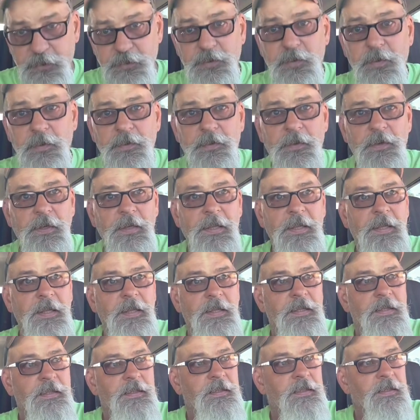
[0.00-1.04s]
2.30
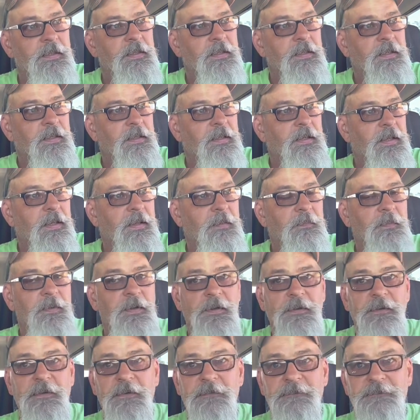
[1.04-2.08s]
and we
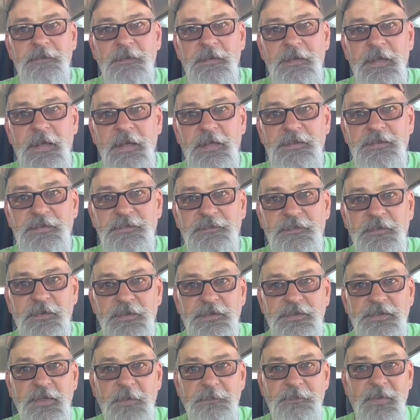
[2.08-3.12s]
are done for the day. Just
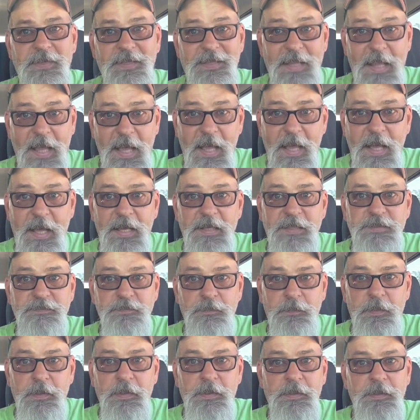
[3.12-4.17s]
finishing up the last
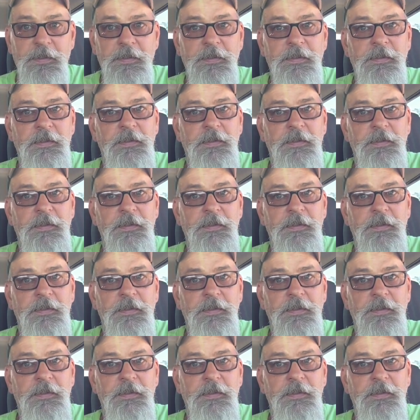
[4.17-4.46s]
one.